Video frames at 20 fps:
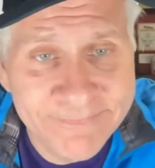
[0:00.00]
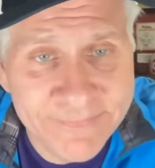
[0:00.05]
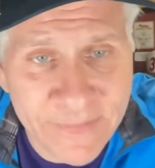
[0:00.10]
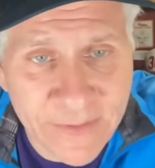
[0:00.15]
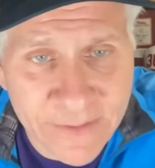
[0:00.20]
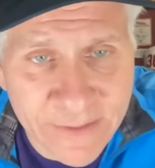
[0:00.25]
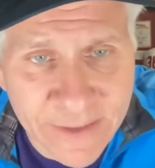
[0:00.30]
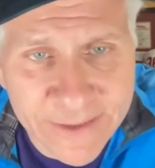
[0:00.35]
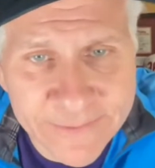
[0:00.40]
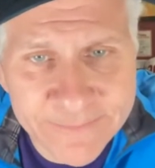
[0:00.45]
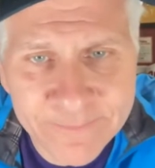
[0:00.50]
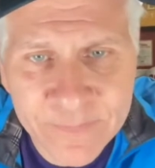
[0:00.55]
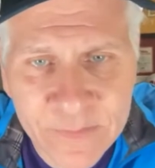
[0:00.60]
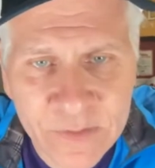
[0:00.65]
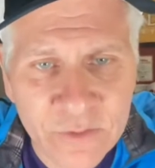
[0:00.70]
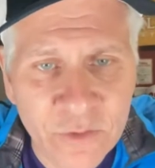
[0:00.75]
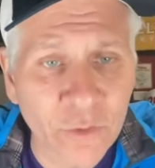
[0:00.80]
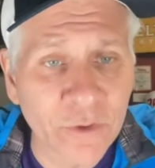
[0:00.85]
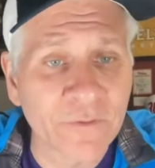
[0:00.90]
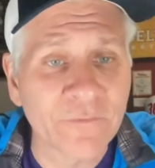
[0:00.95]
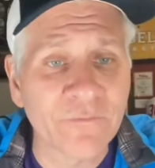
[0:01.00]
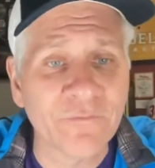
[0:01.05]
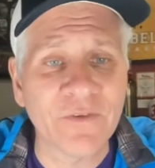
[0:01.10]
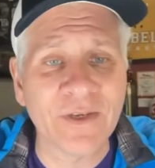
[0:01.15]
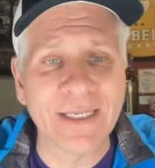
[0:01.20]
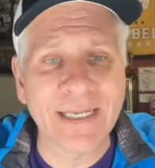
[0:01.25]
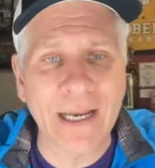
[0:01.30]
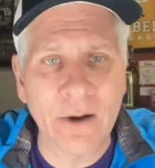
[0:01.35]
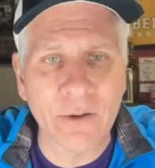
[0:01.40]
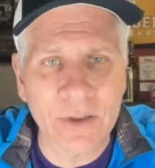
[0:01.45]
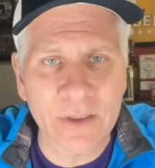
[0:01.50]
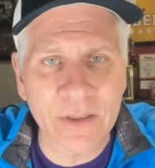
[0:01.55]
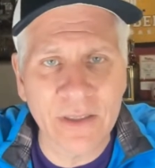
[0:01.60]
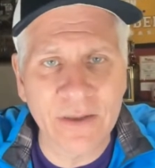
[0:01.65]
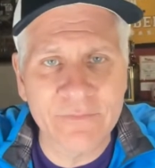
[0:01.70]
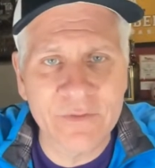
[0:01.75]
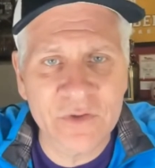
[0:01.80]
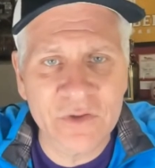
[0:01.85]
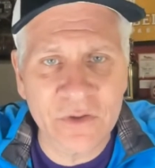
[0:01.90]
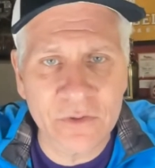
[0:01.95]
All right. Tony Finau at
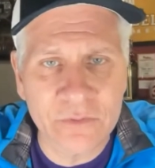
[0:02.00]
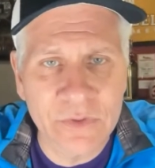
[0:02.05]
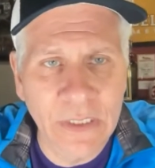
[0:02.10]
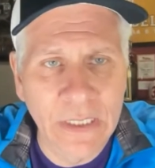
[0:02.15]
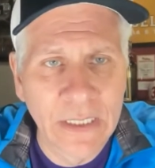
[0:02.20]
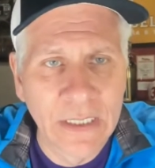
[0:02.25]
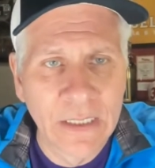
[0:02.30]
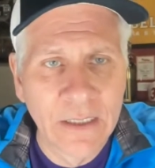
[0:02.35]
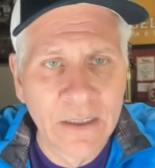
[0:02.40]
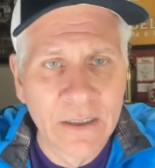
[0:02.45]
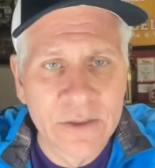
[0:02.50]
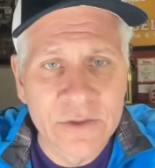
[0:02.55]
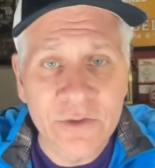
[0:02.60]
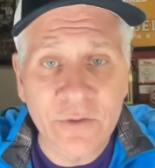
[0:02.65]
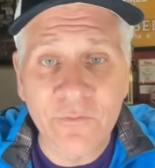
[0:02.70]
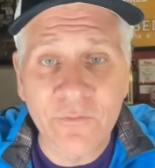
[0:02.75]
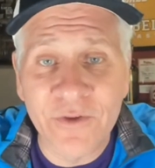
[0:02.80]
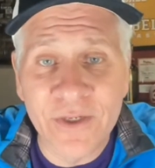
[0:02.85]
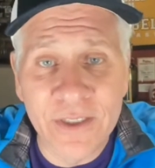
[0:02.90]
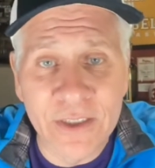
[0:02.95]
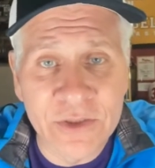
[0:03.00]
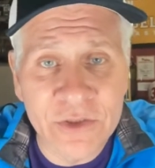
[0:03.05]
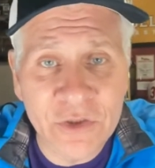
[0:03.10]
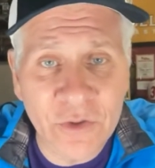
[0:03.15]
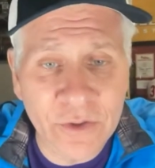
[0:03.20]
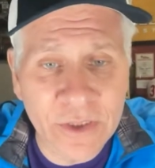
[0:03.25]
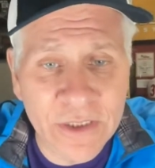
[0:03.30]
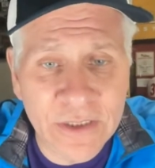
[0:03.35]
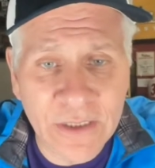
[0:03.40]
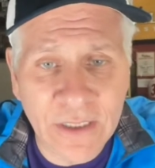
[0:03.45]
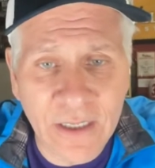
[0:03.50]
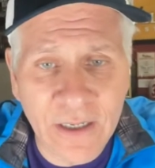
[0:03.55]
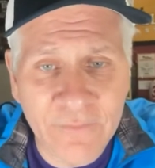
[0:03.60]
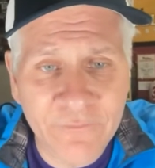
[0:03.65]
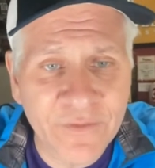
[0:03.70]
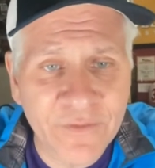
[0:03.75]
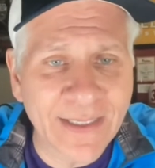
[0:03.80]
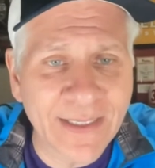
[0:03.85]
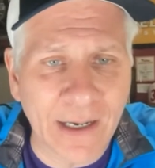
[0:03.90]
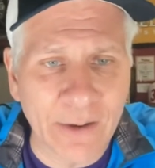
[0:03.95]
11. So Phil and Tony
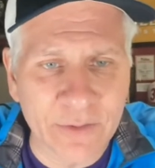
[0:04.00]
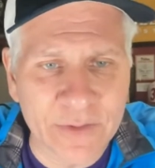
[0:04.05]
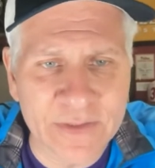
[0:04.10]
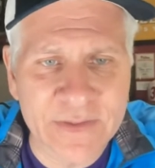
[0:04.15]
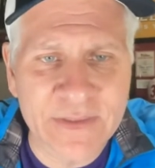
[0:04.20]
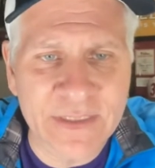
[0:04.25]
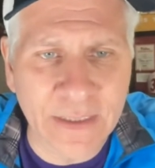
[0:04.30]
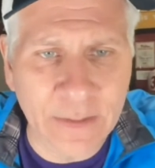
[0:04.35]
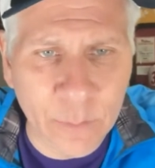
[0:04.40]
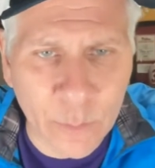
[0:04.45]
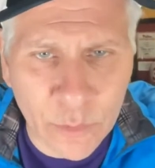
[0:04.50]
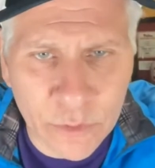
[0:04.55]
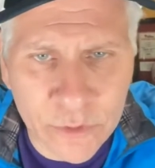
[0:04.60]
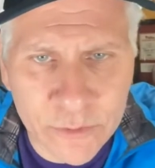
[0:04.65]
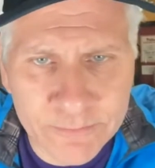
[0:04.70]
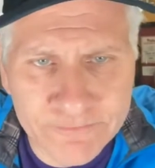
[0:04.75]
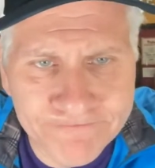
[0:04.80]
Finau in the same group.